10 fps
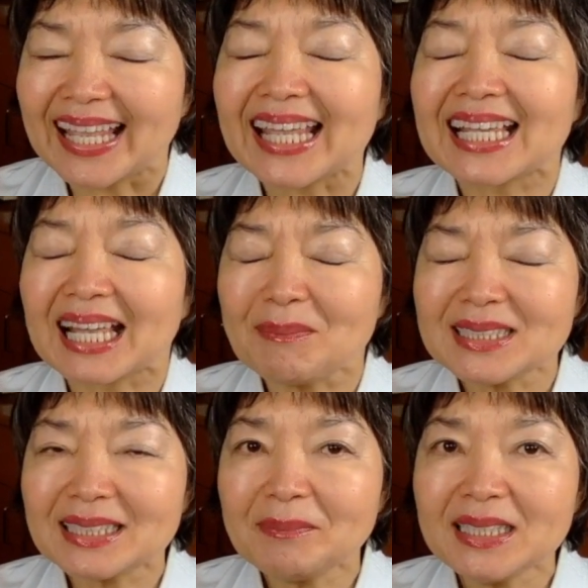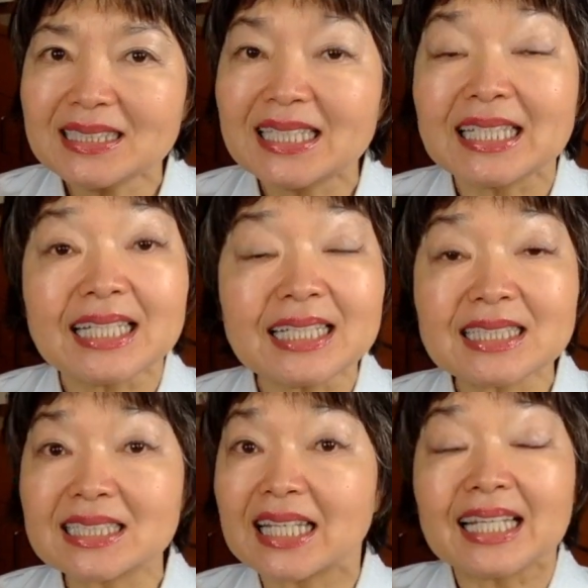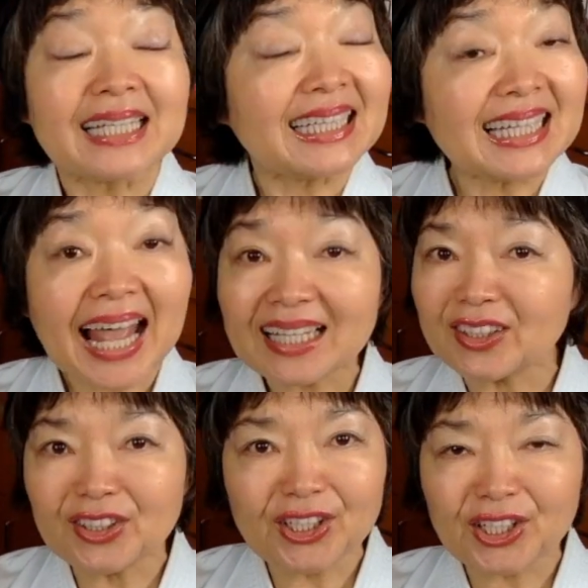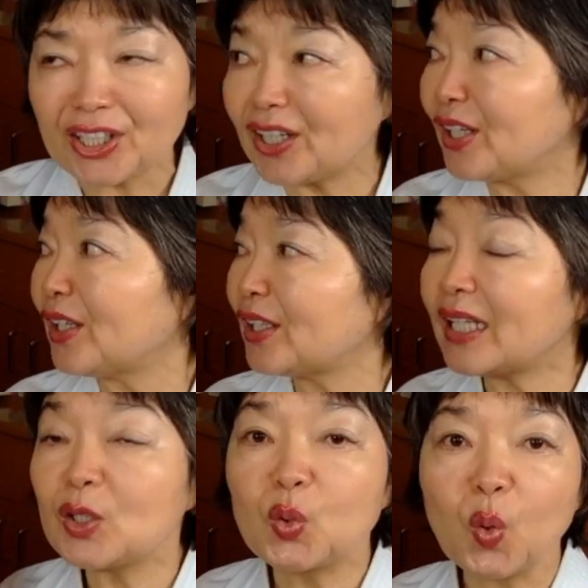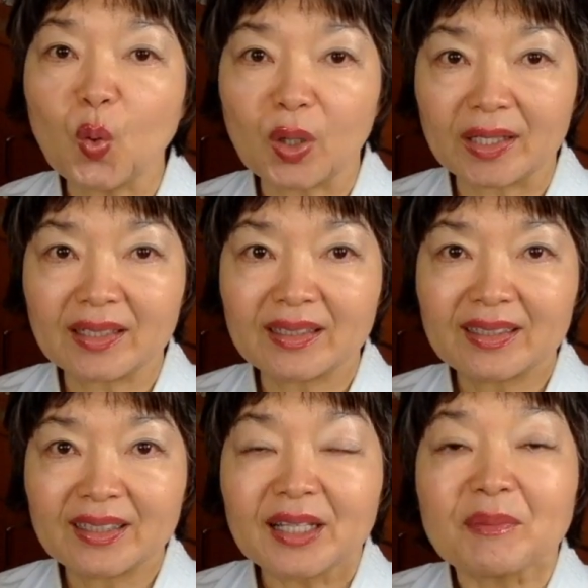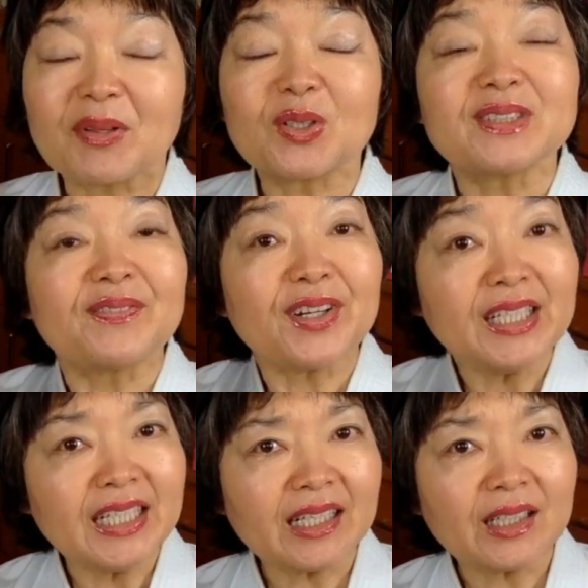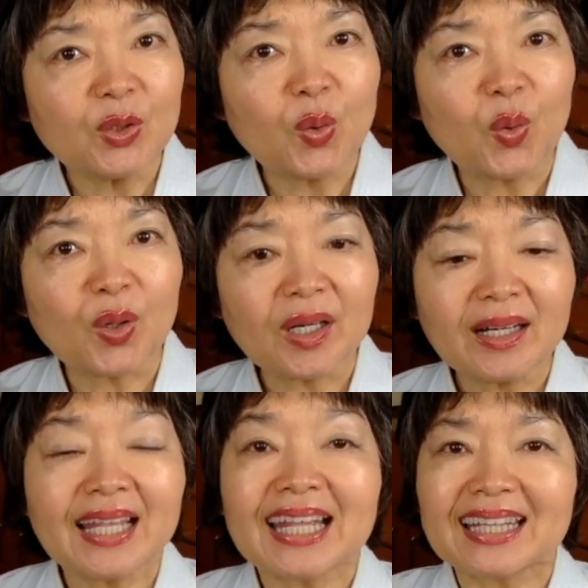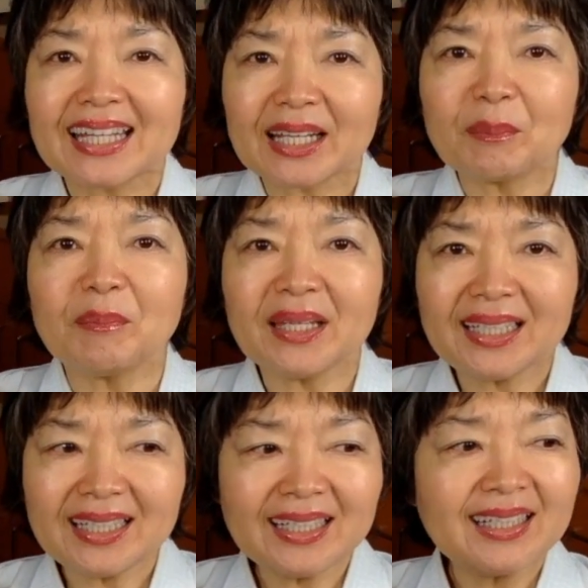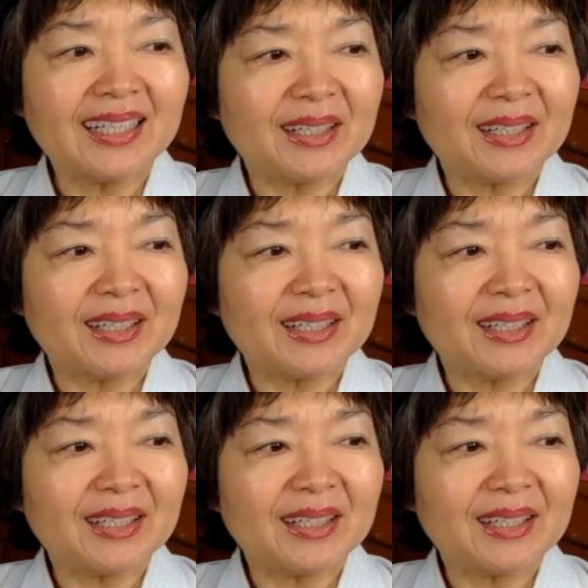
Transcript: And kamiza means it's not near the door, because very near the door there are many